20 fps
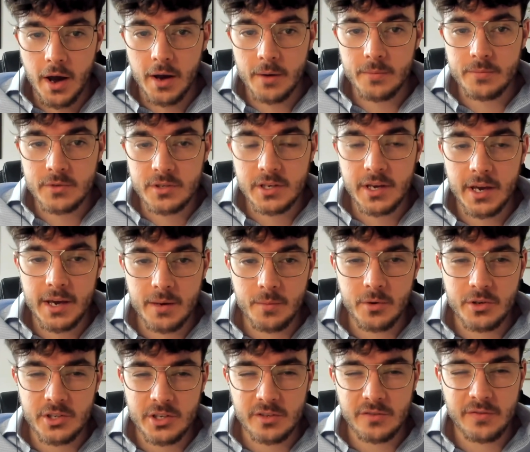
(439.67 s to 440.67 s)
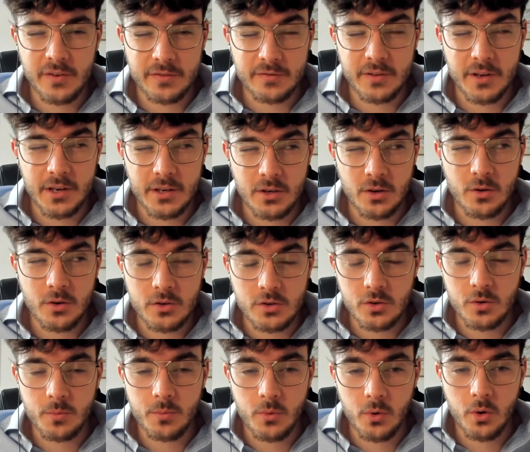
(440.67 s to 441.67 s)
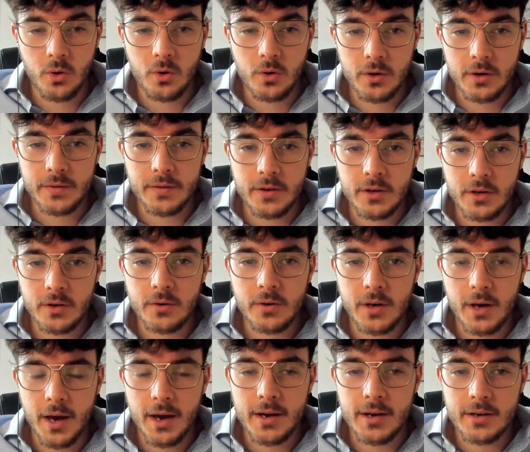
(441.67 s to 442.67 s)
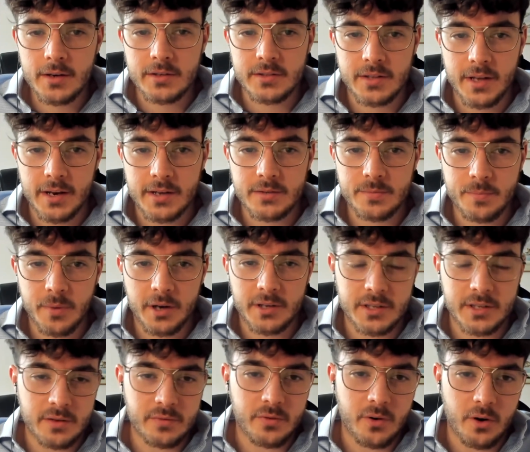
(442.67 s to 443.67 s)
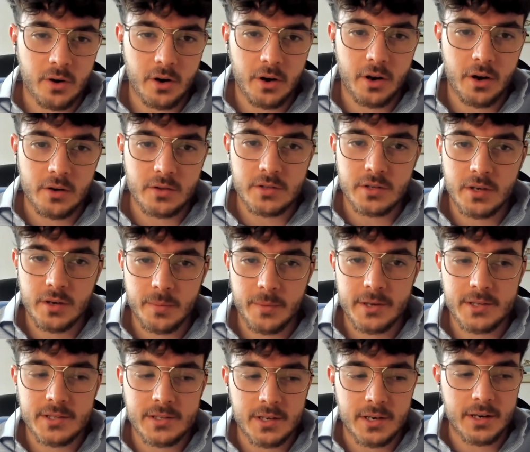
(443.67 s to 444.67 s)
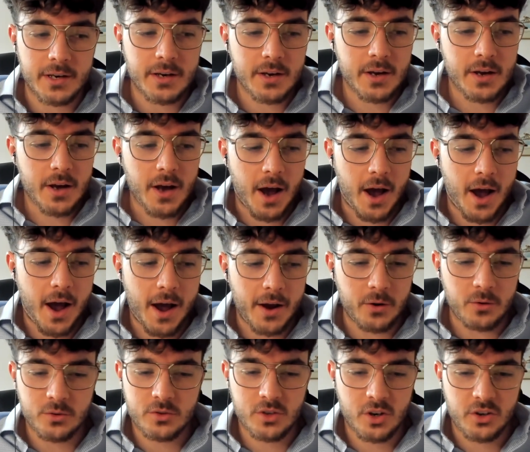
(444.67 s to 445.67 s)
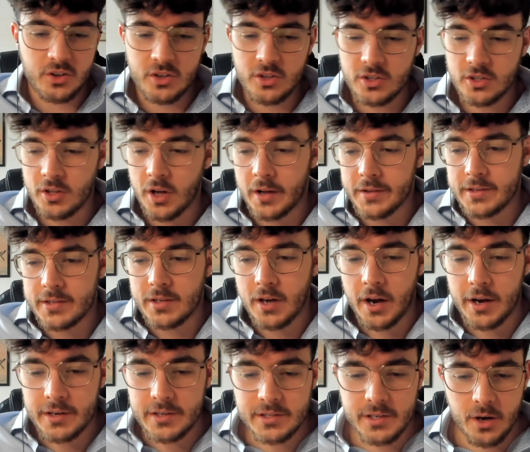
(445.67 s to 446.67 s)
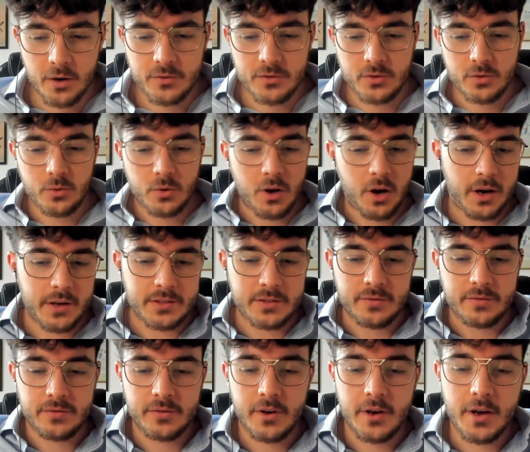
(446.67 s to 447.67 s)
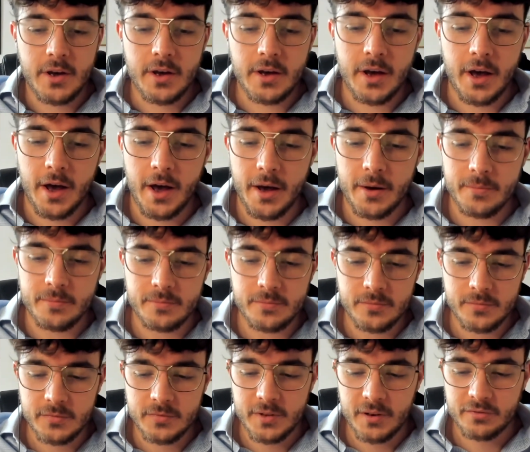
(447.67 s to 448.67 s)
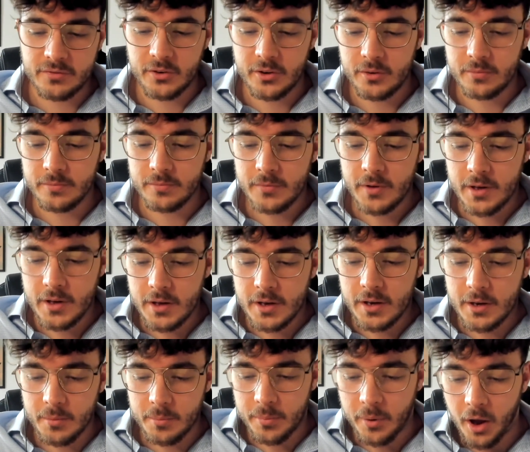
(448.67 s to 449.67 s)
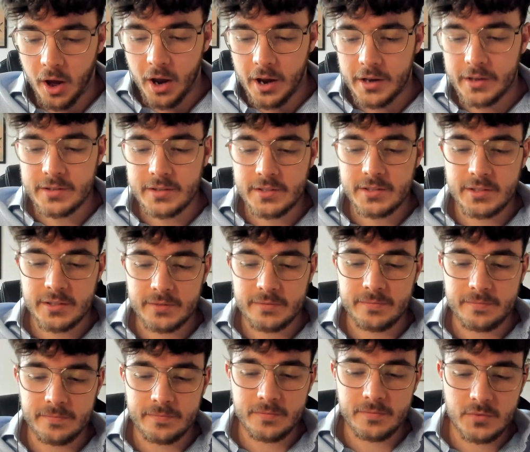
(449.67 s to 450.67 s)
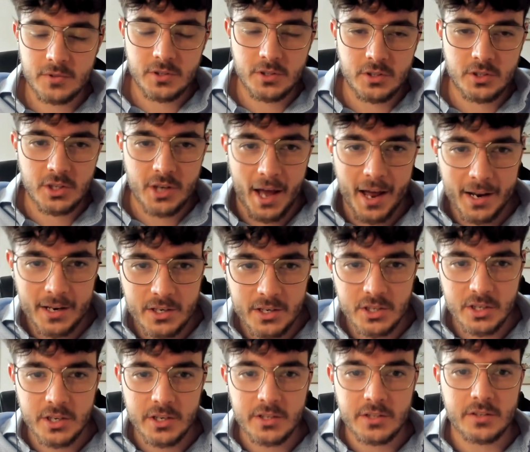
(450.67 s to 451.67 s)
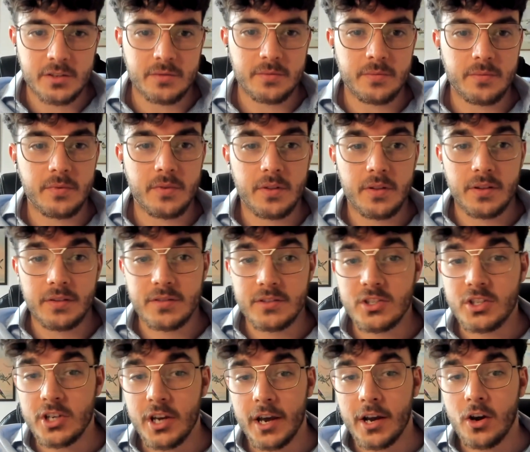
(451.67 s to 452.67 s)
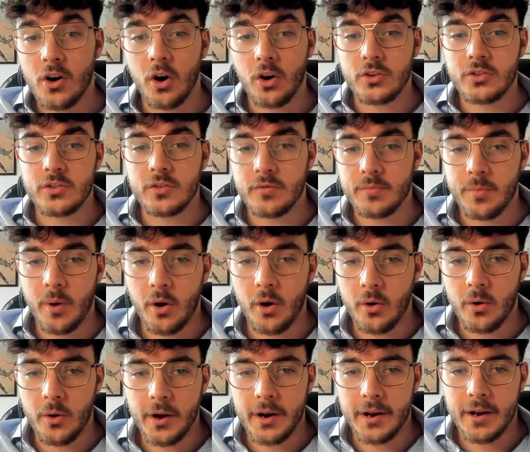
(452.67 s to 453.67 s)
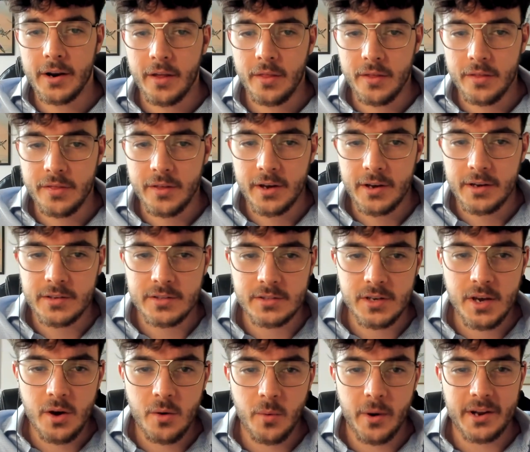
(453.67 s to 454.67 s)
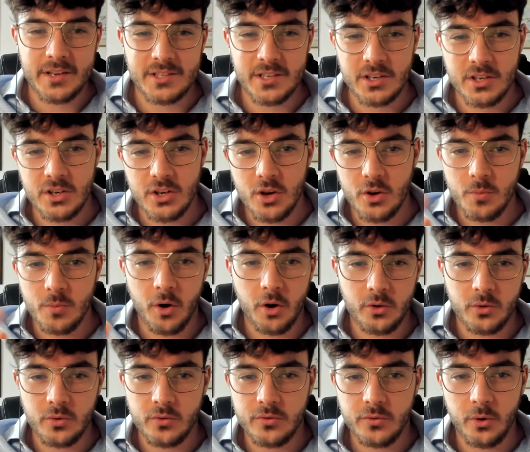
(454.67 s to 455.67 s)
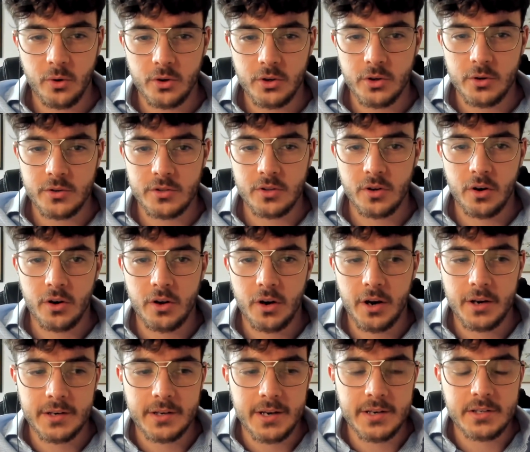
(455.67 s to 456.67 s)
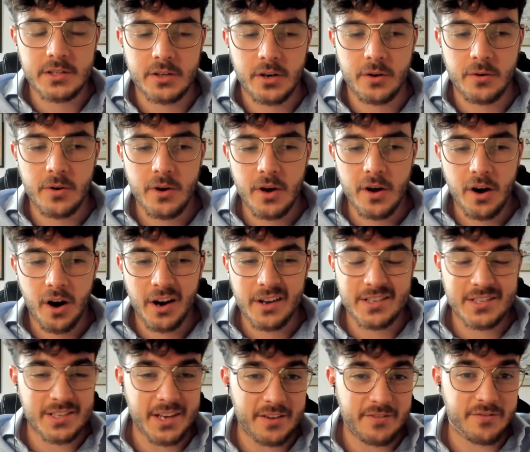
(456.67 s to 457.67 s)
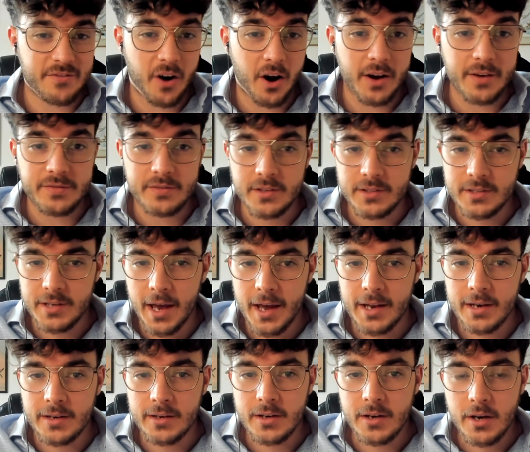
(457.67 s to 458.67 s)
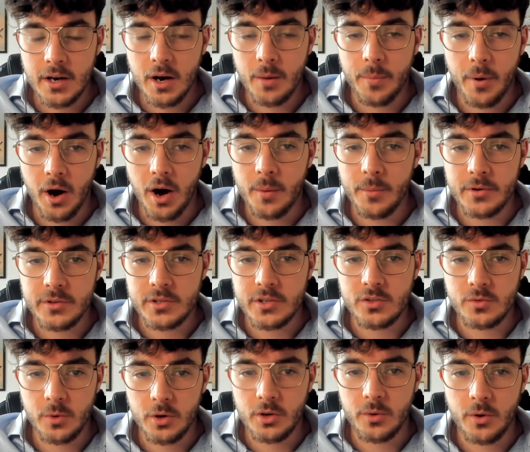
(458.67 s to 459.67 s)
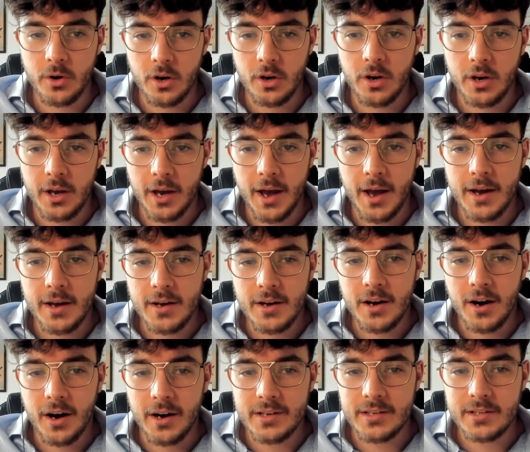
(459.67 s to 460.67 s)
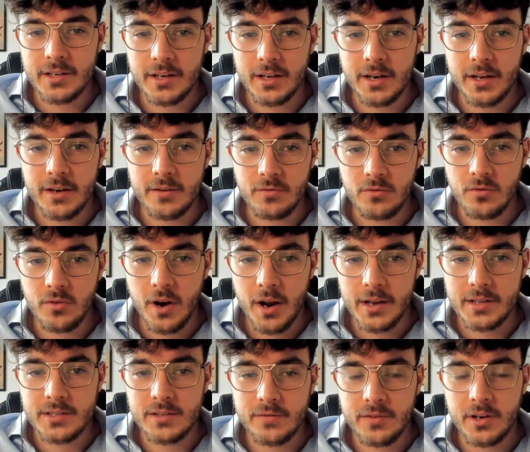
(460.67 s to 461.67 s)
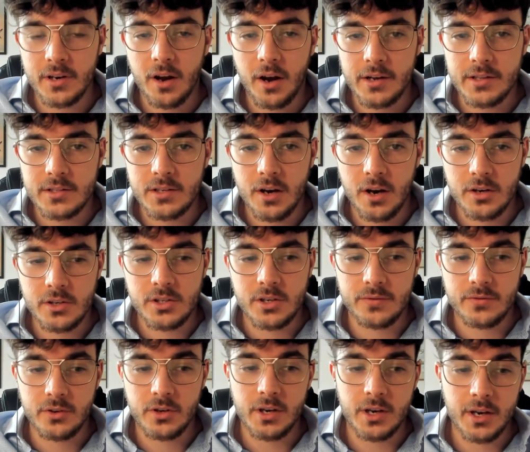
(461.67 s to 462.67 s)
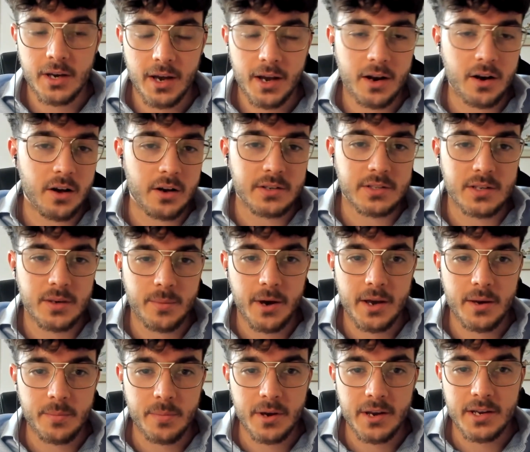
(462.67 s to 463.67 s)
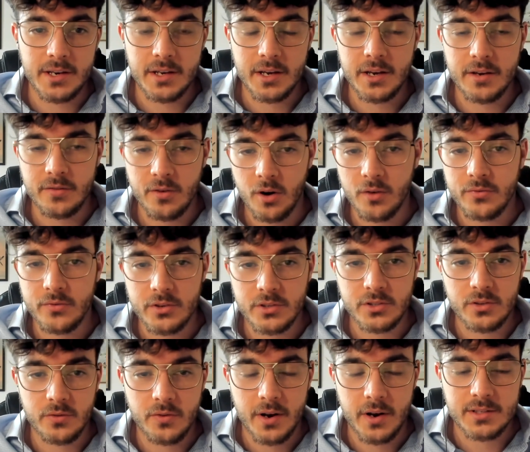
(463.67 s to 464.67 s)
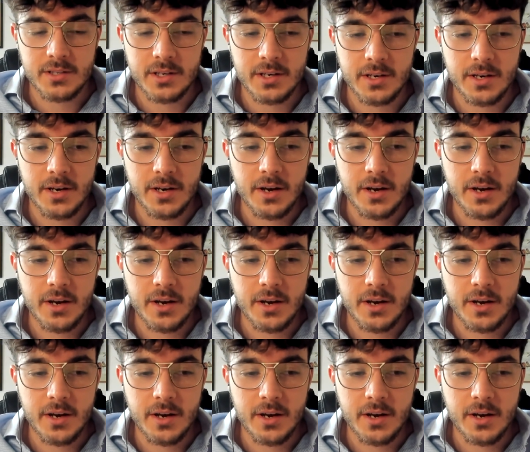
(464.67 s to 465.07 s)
scheme, which is 15 units or more in the UK, because then it's by default going to go to committee. And also you just start to tie yourselves in all kinds of different compliance and challenges and the sheer cost of borrowing and other things. When it's a new model for you, it's not a good idea. So I'd say 5 to 10 apartments is what you want to look at. Ideally, relatively light touch. If you can get Class MA, PD, office to resi,